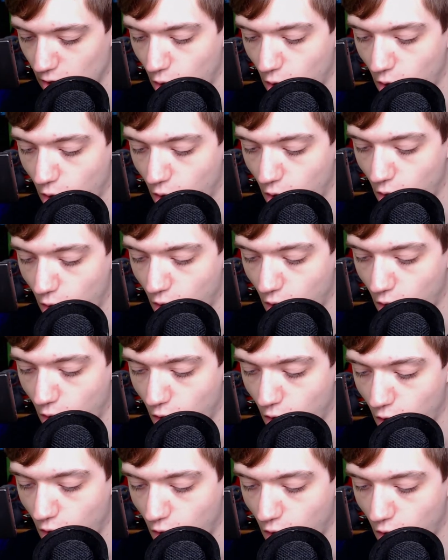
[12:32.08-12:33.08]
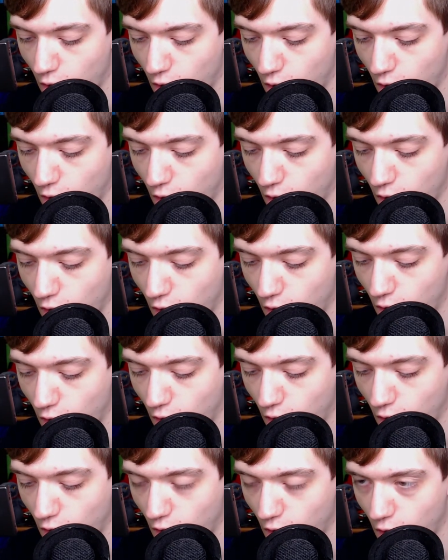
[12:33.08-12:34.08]

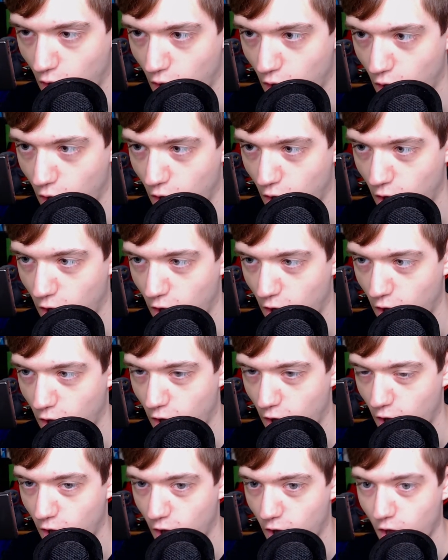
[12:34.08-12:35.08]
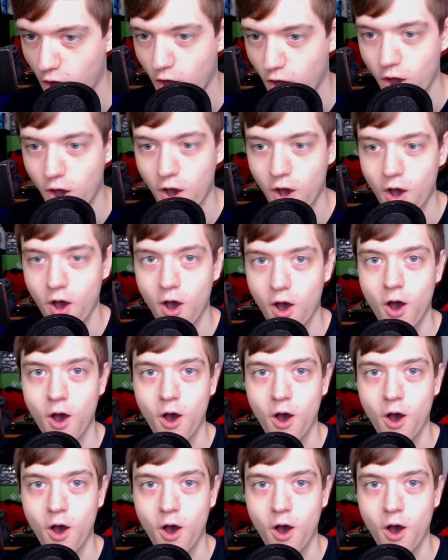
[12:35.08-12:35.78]
No one is speaking in this clip.